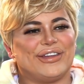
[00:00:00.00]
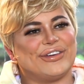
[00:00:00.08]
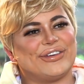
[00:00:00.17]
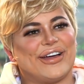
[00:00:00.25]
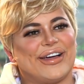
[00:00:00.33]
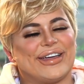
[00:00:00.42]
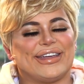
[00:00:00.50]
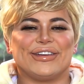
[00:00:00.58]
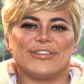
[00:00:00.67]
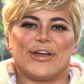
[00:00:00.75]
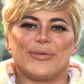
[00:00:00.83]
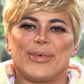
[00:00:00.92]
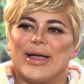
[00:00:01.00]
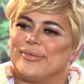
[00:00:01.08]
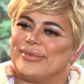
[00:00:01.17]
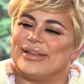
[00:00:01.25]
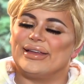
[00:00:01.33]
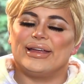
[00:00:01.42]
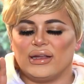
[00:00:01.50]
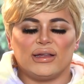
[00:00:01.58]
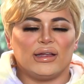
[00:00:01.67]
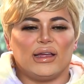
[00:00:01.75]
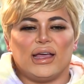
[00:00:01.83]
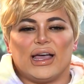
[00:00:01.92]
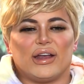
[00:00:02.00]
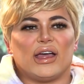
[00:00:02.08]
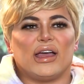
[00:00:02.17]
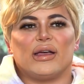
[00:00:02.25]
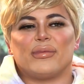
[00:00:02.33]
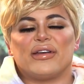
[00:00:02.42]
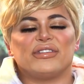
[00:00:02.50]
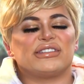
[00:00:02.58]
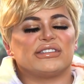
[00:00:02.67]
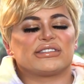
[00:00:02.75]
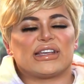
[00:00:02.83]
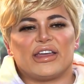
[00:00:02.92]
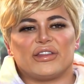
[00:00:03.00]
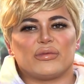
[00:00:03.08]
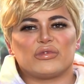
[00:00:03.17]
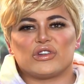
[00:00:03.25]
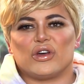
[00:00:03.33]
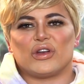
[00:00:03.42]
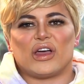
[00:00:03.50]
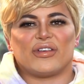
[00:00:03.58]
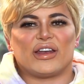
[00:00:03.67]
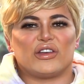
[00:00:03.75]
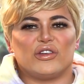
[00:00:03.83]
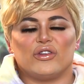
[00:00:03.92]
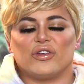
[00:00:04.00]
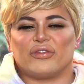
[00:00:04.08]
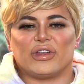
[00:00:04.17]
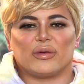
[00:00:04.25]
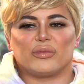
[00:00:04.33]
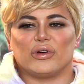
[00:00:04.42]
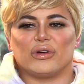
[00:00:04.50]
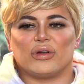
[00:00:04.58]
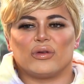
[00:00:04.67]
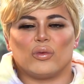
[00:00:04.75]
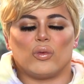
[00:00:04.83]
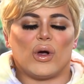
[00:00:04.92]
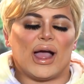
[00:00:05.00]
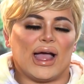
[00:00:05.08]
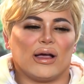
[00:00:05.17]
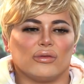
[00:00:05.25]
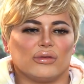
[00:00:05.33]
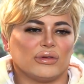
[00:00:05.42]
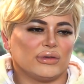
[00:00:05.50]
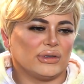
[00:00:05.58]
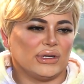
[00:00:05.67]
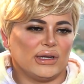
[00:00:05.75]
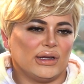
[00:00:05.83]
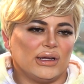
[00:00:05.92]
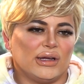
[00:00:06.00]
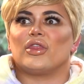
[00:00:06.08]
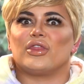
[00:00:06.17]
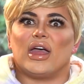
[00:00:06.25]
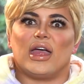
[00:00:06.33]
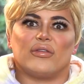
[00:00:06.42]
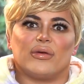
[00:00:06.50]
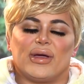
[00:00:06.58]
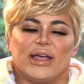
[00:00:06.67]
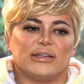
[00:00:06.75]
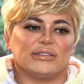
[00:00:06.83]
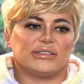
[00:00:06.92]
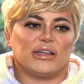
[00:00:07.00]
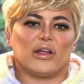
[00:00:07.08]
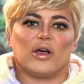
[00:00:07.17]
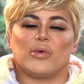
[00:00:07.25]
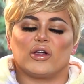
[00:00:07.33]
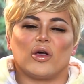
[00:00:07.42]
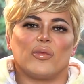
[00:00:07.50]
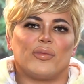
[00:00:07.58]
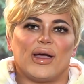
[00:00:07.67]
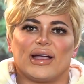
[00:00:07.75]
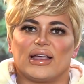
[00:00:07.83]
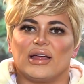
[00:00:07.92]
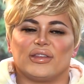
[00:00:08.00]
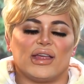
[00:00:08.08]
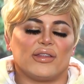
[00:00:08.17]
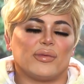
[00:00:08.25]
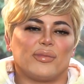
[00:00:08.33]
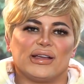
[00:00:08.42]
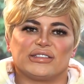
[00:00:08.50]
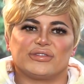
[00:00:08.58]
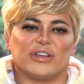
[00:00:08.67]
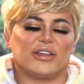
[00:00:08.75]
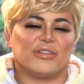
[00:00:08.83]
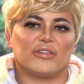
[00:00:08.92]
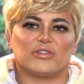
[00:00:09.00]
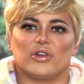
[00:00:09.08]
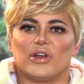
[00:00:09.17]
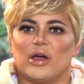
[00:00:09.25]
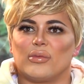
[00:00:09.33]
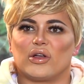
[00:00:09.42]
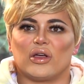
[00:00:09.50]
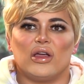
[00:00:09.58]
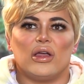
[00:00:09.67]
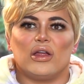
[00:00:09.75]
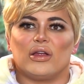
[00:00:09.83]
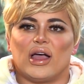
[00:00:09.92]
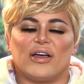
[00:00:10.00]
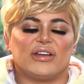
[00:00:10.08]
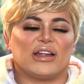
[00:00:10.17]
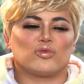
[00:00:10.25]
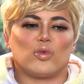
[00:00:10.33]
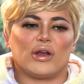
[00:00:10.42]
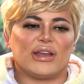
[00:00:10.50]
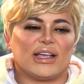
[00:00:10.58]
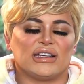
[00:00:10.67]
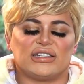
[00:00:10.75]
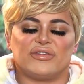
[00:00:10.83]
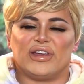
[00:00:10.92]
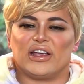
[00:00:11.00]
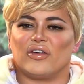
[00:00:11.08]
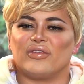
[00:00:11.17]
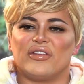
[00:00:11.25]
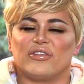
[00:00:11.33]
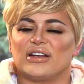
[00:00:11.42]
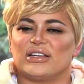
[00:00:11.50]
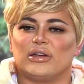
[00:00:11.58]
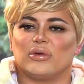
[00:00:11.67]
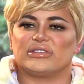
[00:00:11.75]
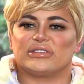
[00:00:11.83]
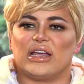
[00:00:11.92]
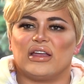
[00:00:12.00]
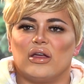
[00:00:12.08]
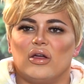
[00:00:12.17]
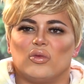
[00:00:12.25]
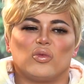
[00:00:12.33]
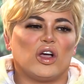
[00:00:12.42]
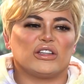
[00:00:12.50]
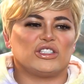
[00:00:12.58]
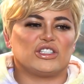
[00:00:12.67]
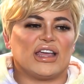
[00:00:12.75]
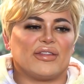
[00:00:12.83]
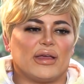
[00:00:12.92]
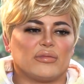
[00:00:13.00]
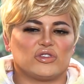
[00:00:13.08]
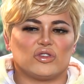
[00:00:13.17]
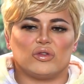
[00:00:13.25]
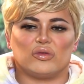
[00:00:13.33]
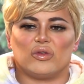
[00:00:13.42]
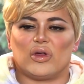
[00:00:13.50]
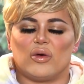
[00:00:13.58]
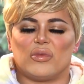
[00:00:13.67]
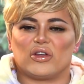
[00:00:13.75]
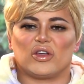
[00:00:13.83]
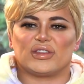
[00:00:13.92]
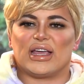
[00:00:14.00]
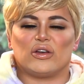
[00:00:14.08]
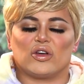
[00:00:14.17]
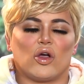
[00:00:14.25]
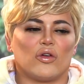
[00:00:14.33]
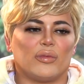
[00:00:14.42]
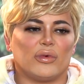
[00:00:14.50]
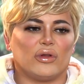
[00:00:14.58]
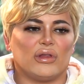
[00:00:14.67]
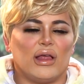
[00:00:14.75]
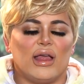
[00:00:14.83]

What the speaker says: You're all right, babe. And ever since getting them done, I've had nothing but, wow, they're amazing. Oh my God, Baga, they're the best thing you've ever done. Oh my God, I haven't had one negative thing. I've never had anyone say, why did you get them done? Oh my God, they look horrible.